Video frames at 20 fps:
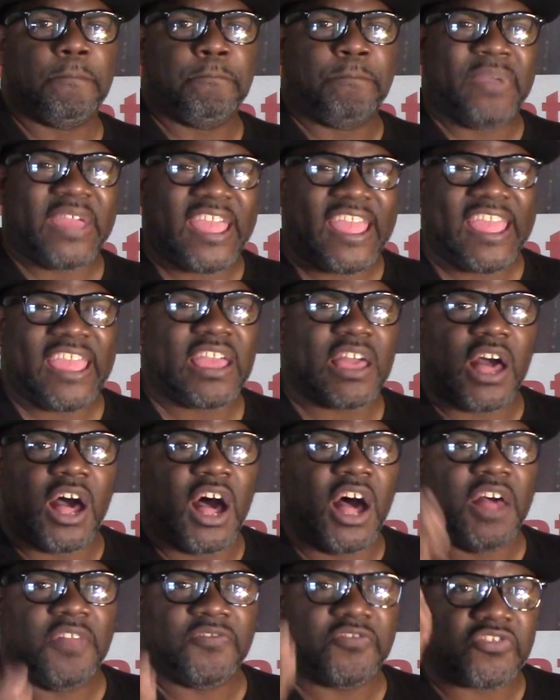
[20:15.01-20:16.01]
being
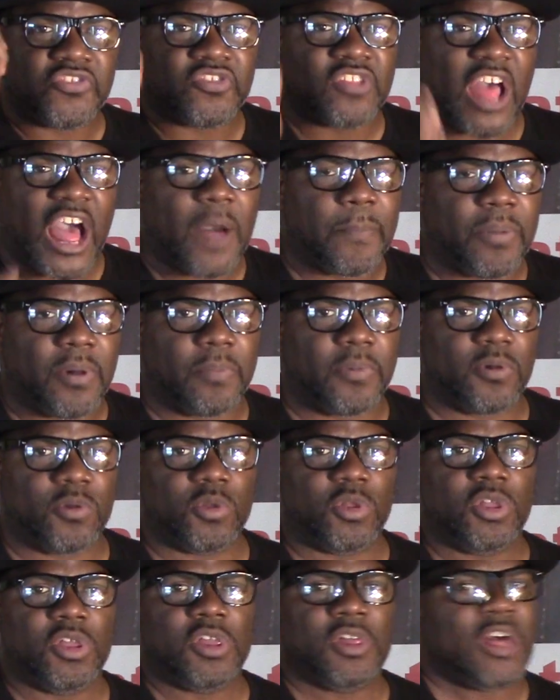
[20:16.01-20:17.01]

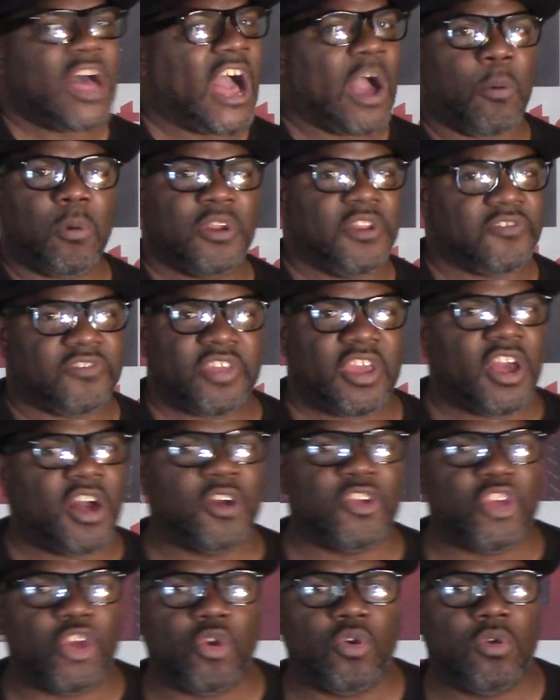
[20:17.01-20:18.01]
unstoppable. I want to
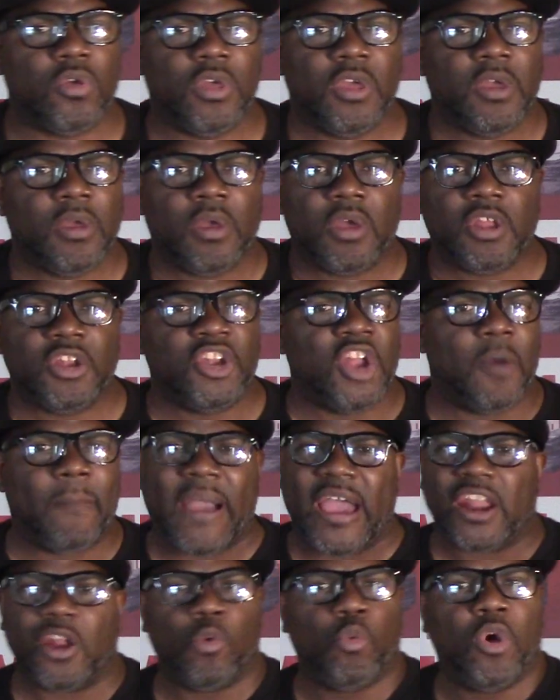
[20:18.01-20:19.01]
tell you, no
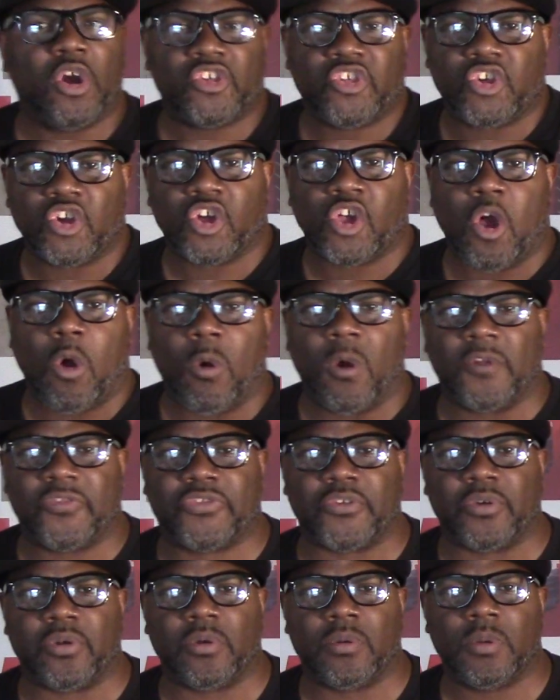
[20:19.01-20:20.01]
matter what you're going
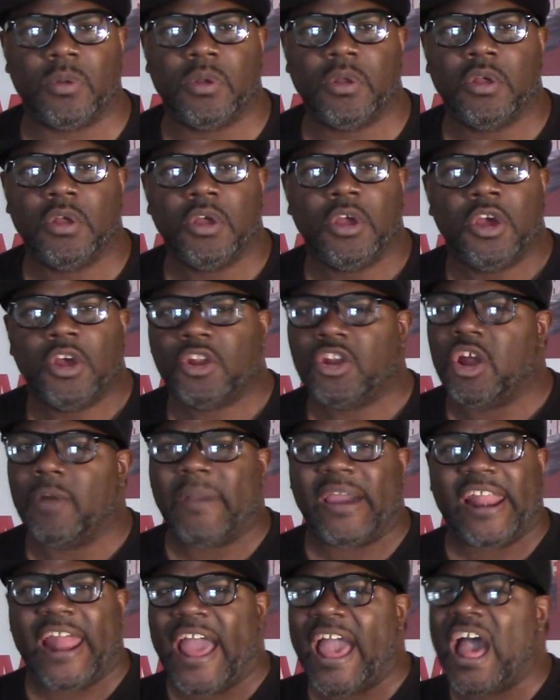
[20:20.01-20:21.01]
through, no
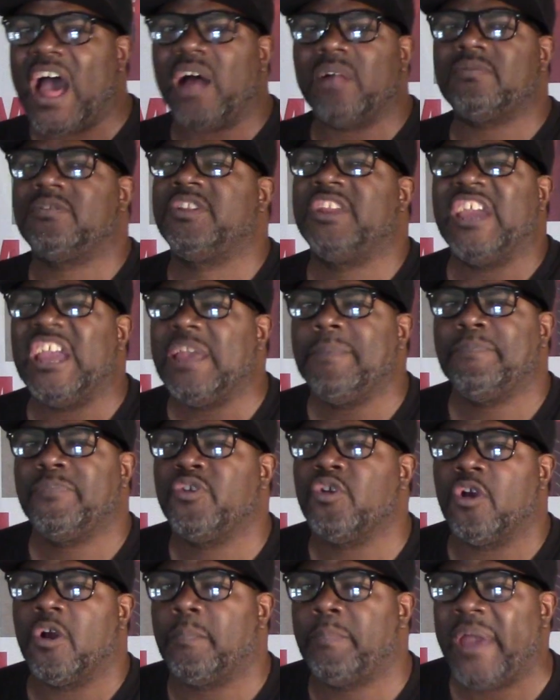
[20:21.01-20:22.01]
matter how
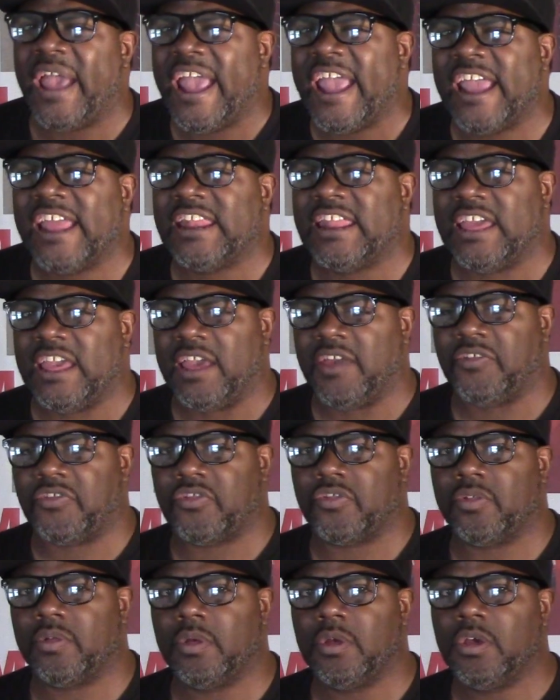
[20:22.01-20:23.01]
deep your pain
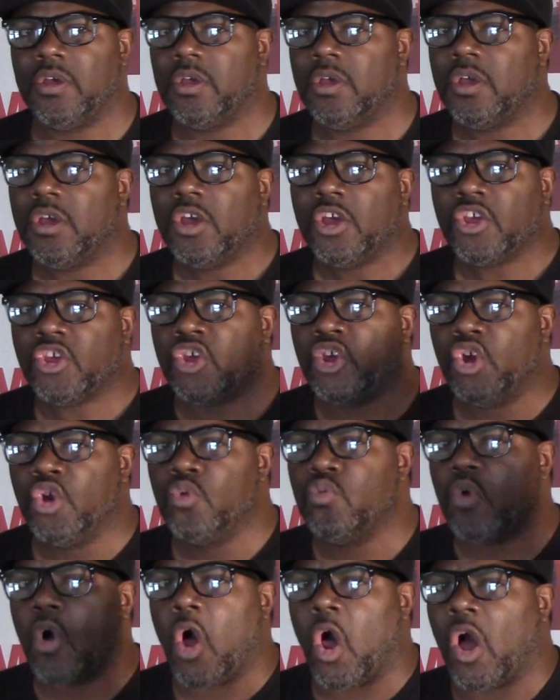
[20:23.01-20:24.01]
is,
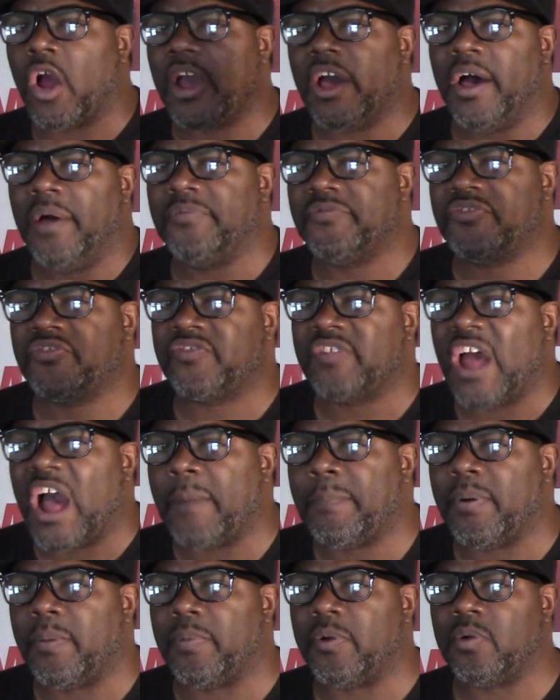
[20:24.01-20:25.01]
you are
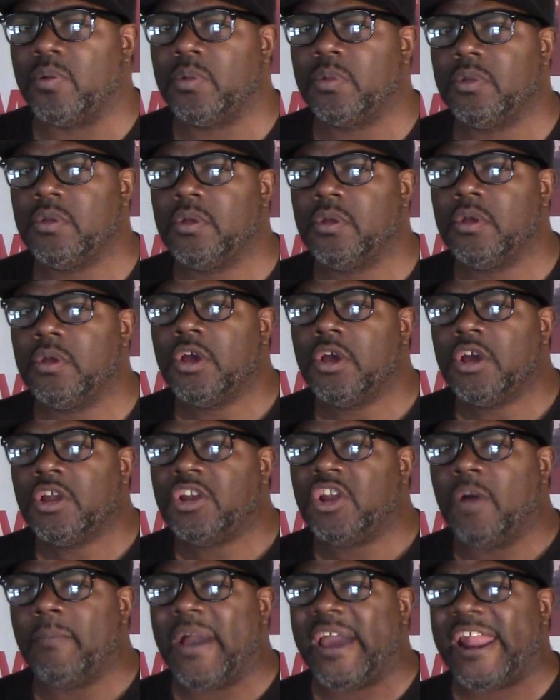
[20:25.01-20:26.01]
unstoppable.
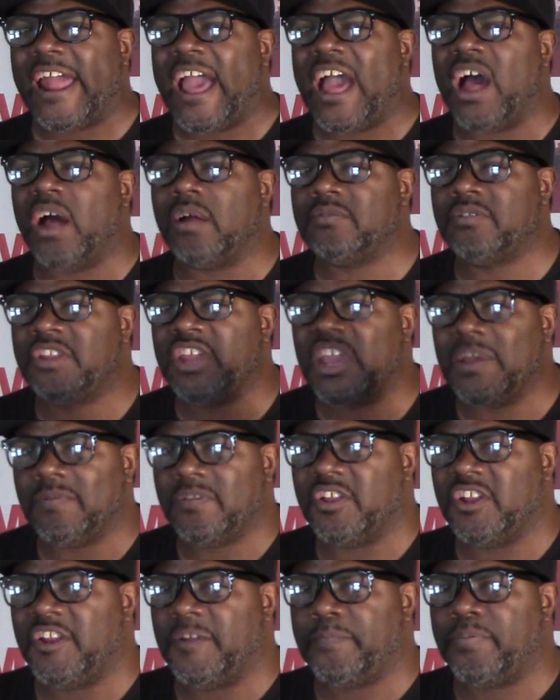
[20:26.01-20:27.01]
No matter how deep
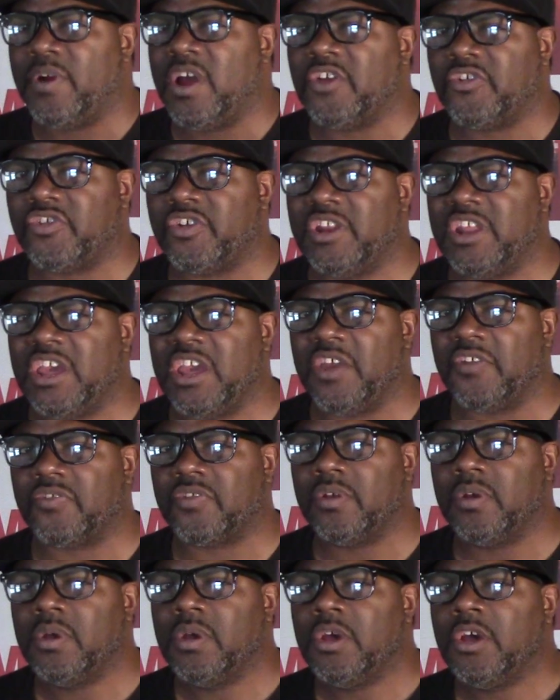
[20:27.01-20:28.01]
the depression
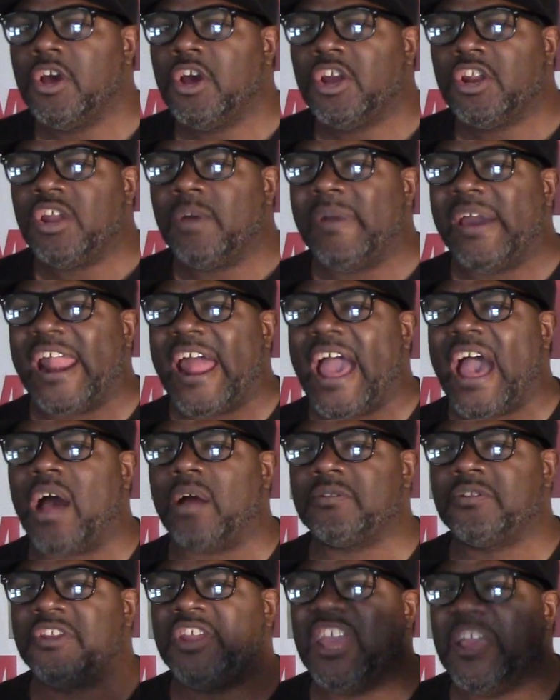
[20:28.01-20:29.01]
is, no matter
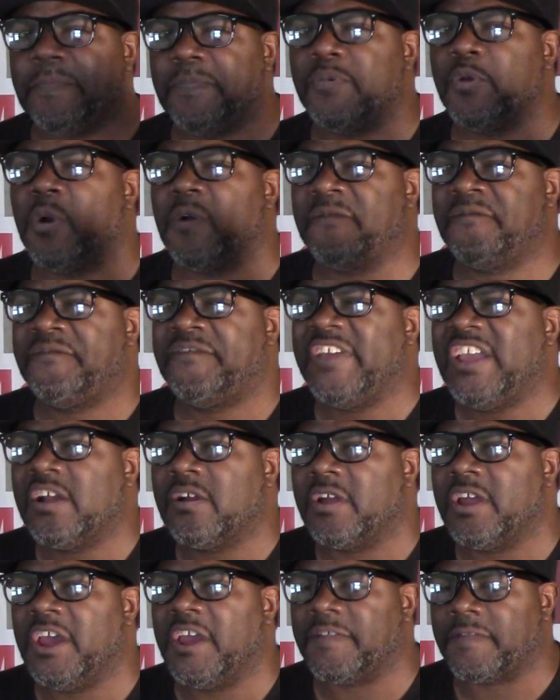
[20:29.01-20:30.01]
how deep your
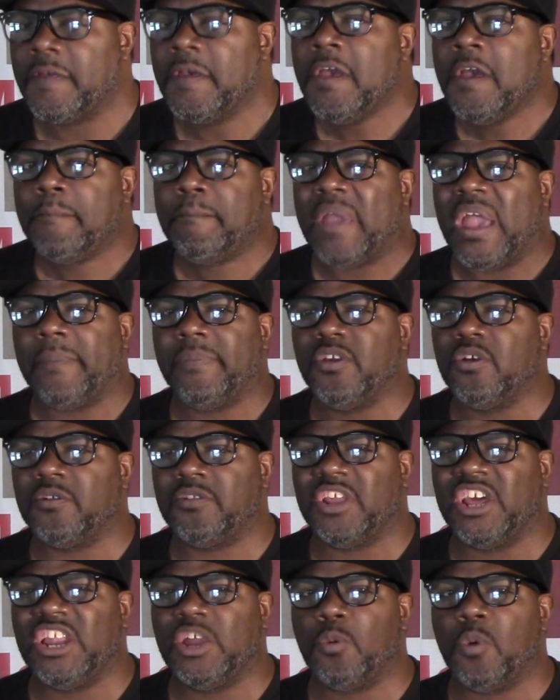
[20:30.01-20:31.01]
fear is, maybe you're
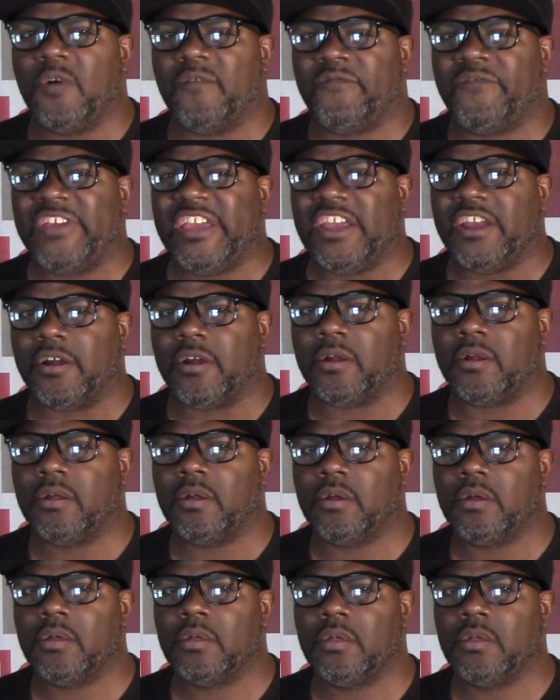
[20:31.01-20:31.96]
dealing with fear.